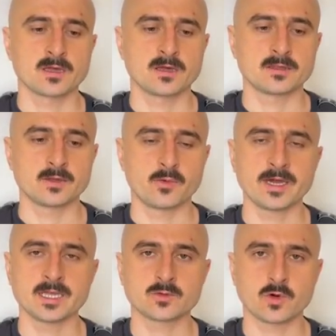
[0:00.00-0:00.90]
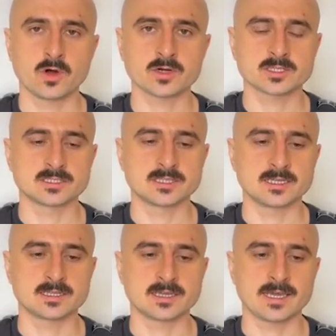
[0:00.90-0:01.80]
the way it works is
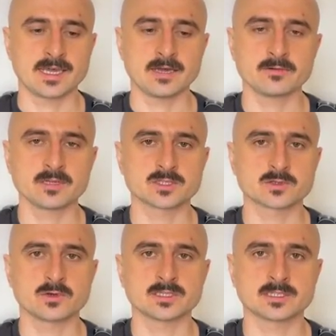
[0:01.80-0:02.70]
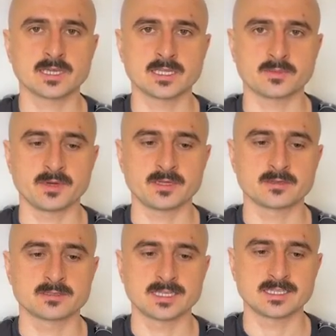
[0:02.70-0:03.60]
that every SQL statement
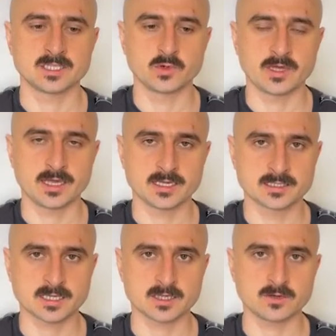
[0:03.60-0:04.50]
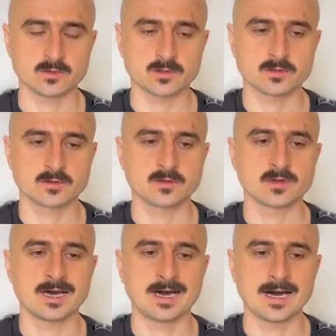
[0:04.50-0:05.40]
that you execute
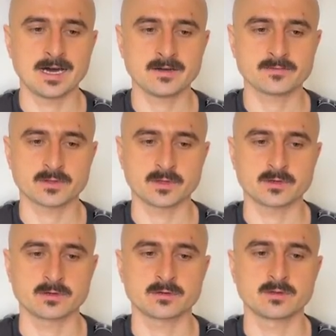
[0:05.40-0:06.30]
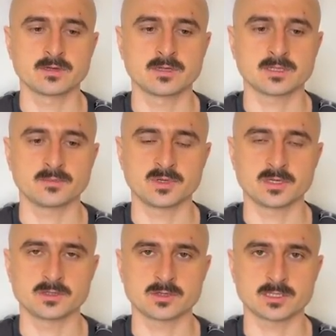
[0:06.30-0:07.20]
after the begin
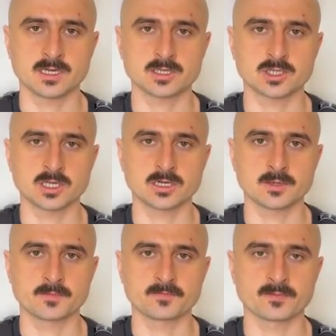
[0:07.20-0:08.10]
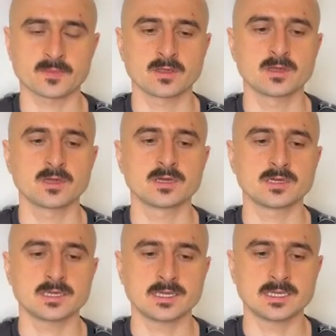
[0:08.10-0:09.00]
transaction
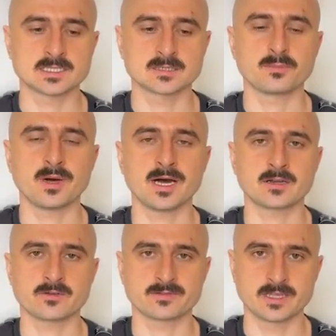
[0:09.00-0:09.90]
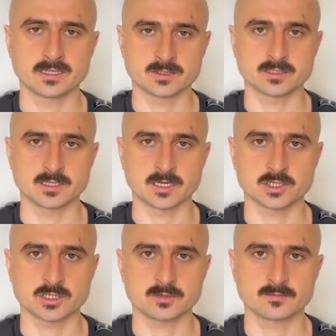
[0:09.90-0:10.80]
is part of that transaction.
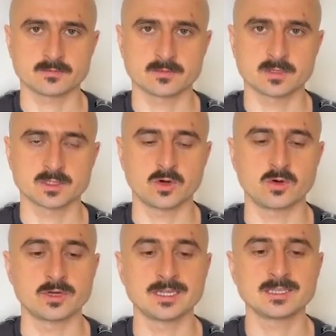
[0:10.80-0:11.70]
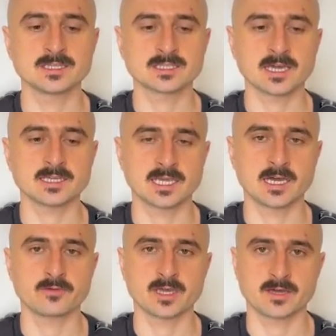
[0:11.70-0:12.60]
So in this case here
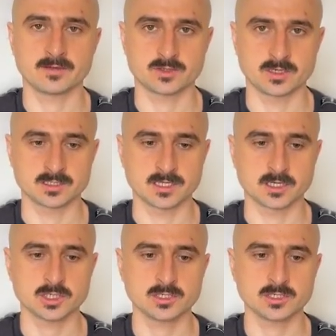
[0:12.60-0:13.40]
we have a transaction